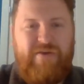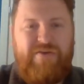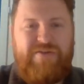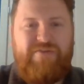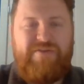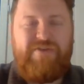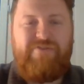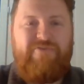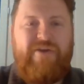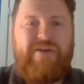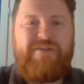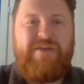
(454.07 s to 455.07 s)
So it's a
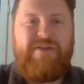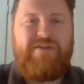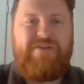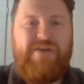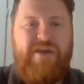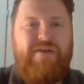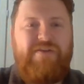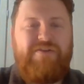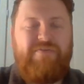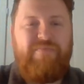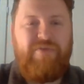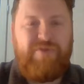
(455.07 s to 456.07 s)
drastic change
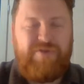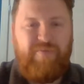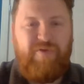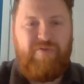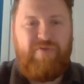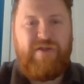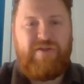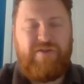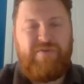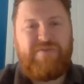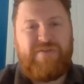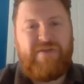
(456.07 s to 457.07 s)
and much more
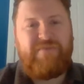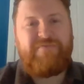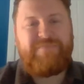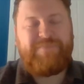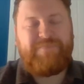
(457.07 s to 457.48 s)
inclusive